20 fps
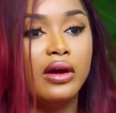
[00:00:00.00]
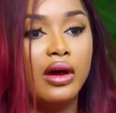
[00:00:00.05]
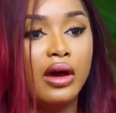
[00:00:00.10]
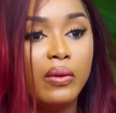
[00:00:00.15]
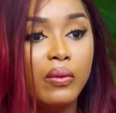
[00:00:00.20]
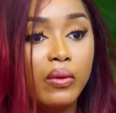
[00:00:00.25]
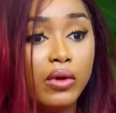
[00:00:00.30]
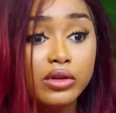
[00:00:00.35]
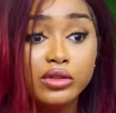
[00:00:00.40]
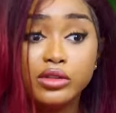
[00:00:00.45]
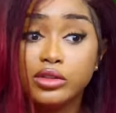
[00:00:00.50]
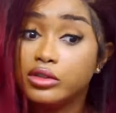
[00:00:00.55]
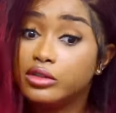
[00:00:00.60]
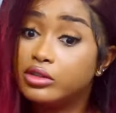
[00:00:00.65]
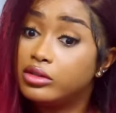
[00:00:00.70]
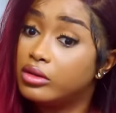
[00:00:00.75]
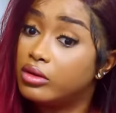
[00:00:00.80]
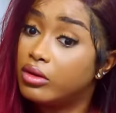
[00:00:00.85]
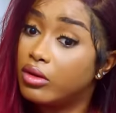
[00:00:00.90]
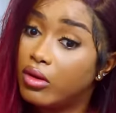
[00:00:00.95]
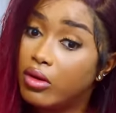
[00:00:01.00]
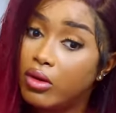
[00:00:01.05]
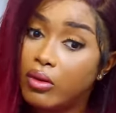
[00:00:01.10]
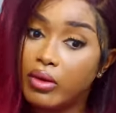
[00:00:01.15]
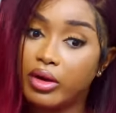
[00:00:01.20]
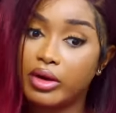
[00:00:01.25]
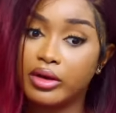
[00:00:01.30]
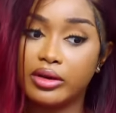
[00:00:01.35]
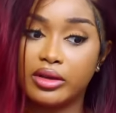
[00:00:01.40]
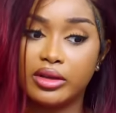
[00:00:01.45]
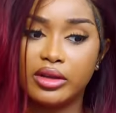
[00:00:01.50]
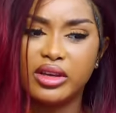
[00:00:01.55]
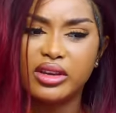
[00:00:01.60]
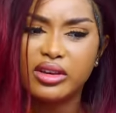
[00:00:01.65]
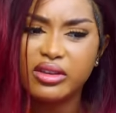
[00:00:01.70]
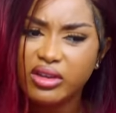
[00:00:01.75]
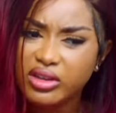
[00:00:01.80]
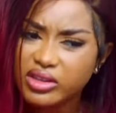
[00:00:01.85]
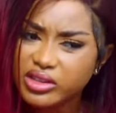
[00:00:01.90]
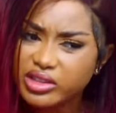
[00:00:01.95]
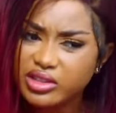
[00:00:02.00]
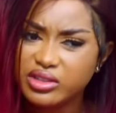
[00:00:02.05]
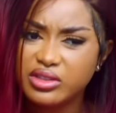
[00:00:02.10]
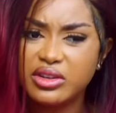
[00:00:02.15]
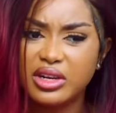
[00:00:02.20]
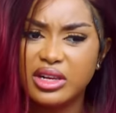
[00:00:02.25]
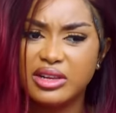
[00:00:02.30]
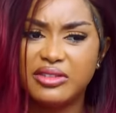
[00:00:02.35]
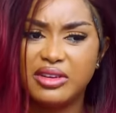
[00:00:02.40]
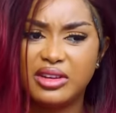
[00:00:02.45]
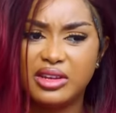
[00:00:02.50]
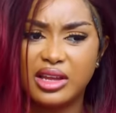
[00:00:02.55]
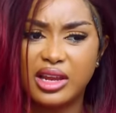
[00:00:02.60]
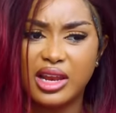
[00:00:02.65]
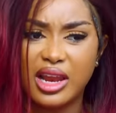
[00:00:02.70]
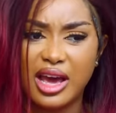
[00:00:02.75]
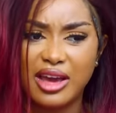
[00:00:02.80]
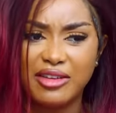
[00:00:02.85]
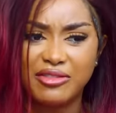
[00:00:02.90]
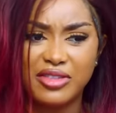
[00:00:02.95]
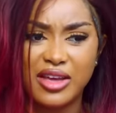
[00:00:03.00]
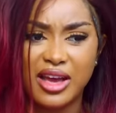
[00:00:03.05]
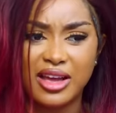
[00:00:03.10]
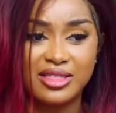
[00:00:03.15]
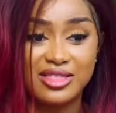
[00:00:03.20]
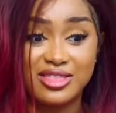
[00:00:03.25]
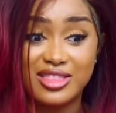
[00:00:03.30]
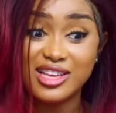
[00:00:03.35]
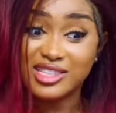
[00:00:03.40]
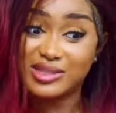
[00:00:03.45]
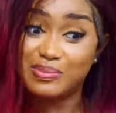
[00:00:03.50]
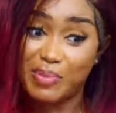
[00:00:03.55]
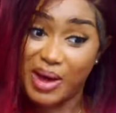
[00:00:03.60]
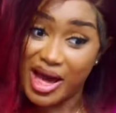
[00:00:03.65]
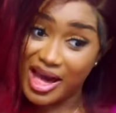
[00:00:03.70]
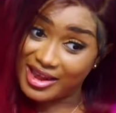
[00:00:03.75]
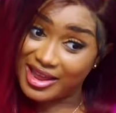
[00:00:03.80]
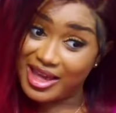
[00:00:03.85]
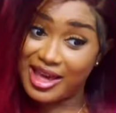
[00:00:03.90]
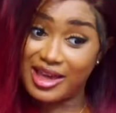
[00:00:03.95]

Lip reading: I want you to go on and continue living the life that this bad